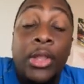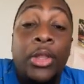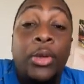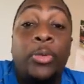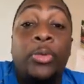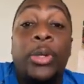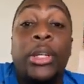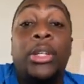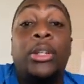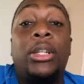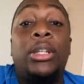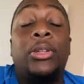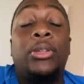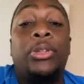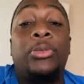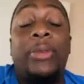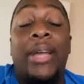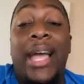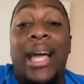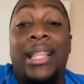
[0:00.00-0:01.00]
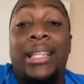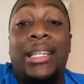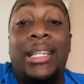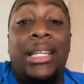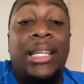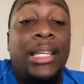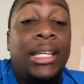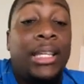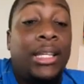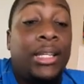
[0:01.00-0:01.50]
The real, the
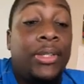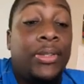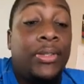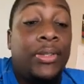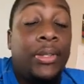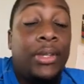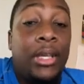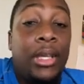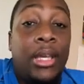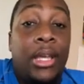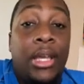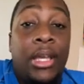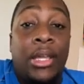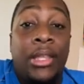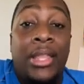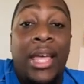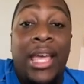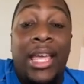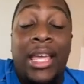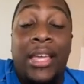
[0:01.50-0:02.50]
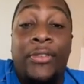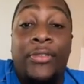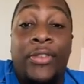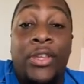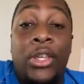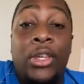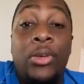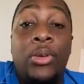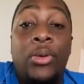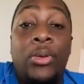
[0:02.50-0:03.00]
reality is that
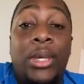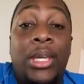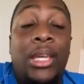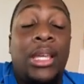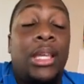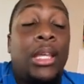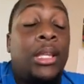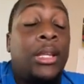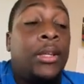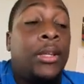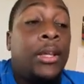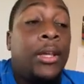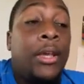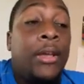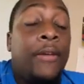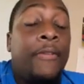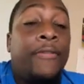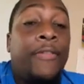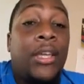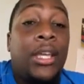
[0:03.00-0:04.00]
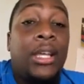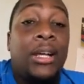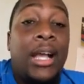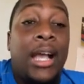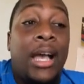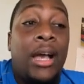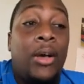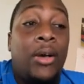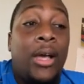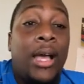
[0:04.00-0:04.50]
if you can
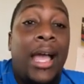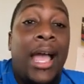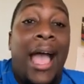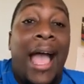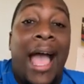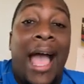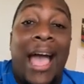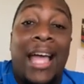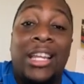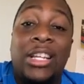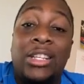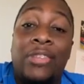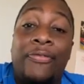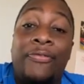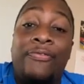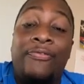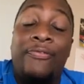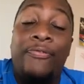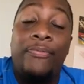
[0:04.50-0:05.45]
figure out how to